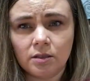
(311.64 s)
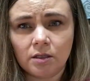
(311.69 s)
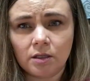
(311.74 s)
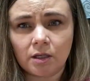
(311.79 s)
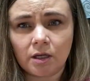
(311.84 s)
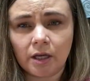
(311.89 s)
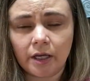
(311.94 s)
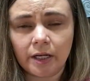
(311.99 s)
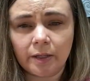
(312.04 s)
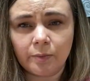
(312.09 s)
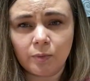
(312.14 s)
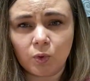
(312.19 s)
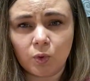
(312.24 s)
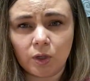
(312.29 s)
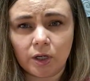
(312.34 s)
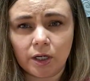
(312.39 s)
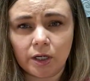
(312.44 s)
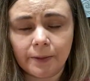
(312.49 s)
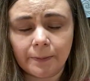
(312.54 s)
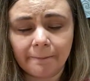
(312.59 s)
cutting
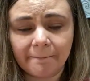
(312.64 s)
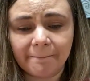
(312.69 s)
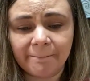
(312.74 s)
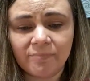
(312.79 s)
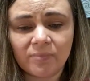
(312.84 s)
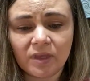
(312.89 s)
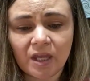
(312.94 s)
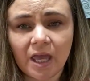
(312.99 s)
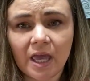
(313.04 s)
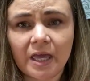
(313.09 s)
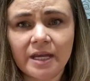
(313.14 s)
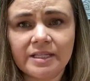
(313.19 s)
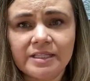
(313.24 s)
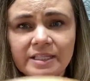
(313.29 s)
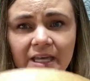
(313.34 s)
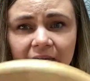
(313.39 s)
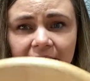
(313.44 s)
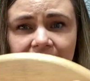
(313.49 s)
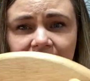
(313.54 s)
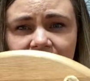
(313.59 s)
board. And it's
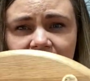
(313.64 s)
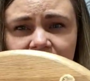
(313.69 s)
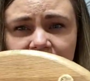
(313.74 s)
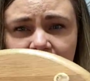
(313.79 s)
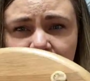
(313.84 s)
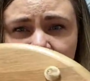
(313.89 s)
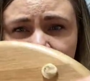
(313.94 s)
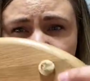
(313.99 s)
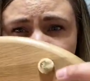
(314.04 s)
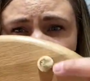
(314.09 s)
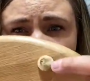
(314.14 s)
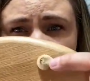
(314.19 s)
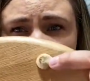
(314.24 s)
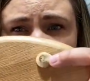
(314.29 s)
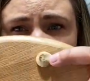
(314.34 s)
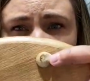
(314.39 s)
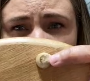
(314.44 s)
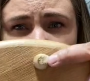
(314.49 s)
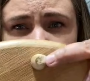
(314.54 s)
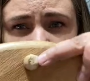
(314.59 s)
got these little feet on
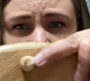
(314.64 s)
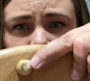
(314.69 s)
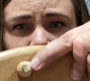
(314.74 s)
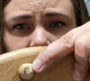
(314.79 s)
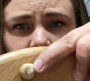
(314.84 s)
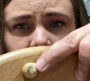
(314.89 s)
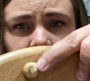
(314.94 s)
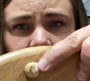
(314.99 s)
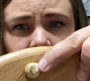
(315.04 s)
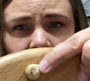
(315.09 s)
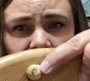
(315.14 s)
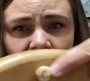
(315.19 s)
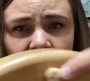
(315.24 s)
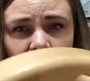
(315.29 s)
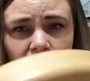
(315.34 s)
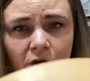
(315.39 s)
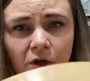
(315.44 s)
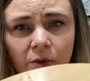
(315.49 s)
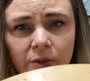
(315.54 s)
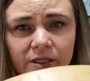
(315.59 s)
the bottom so,
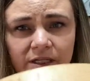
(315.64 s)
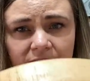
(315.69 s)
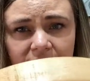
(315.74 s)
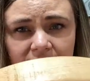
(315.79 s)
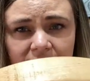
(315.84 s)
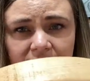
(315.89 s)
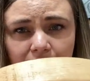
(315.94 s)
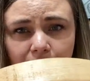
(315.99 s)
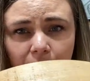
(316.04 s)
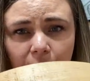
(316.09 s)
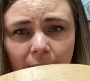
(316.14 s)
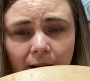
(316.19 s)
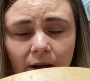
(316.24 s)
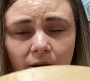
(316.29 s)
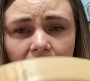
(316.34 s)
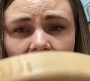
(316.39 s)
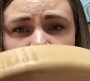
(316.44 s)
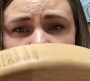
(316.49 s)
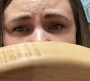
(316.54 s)
you know, it doesn't slip around.